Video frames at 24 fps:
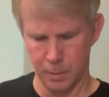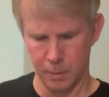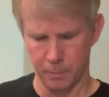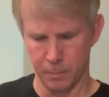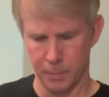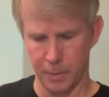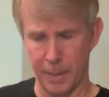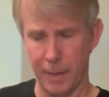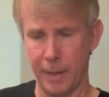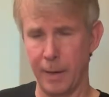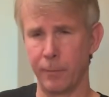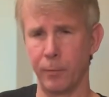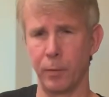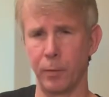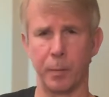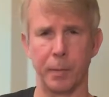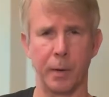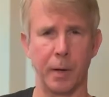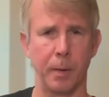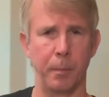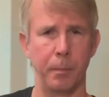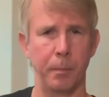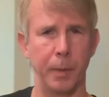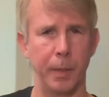But I have no
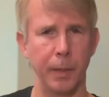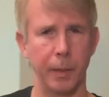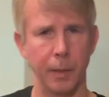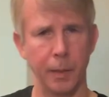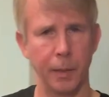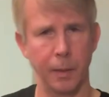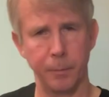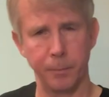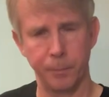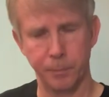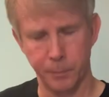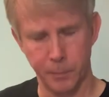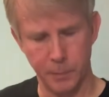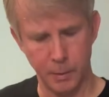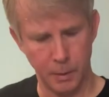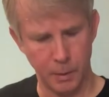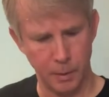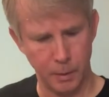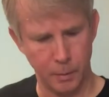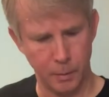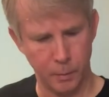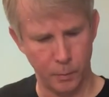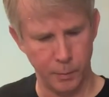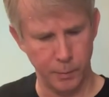problem bending them
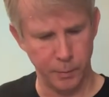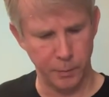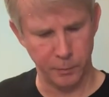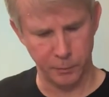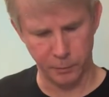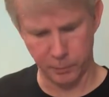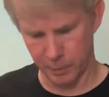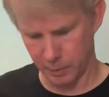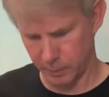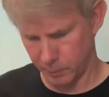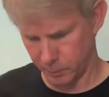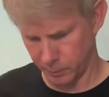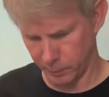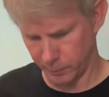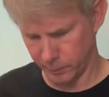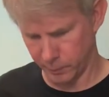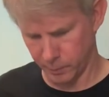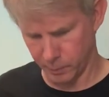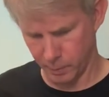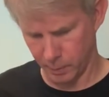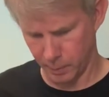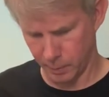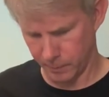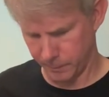on this scale
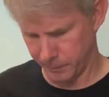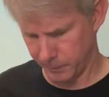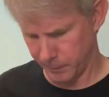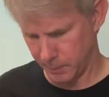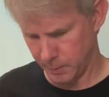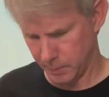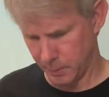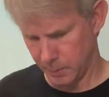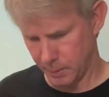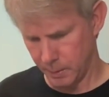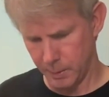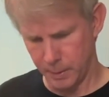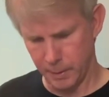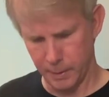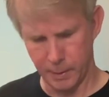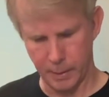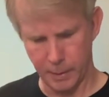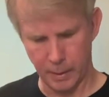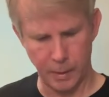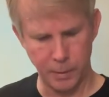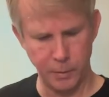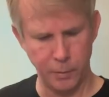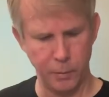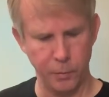guitar. And
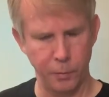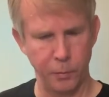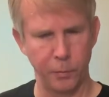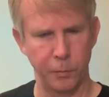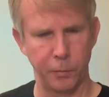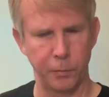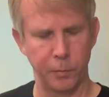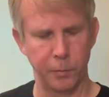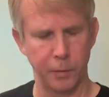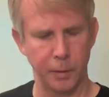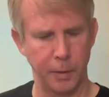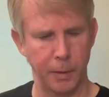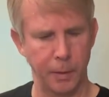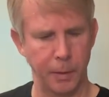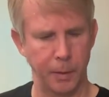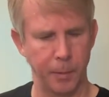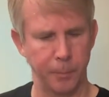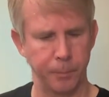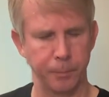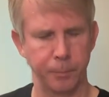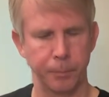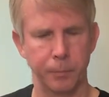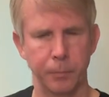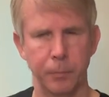I use,
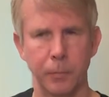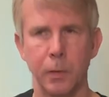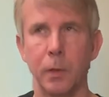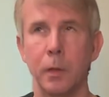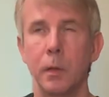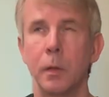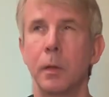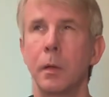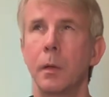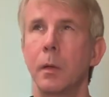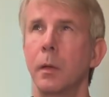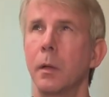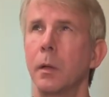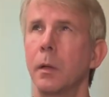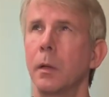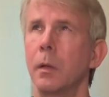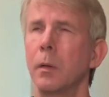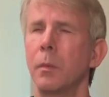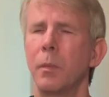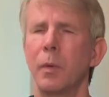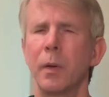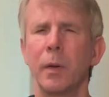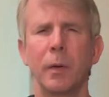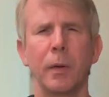
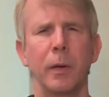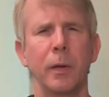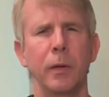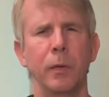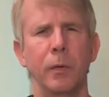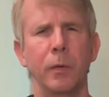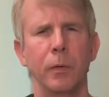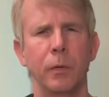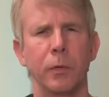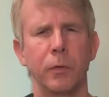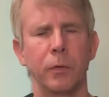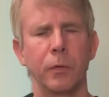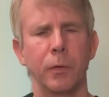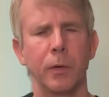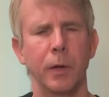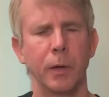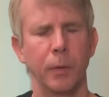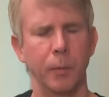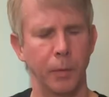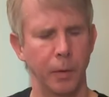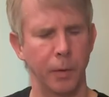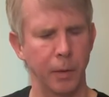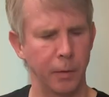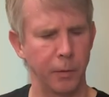what do I use
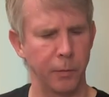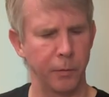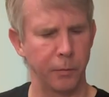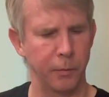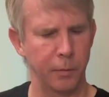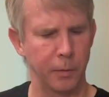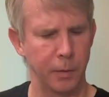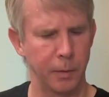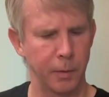string-wise?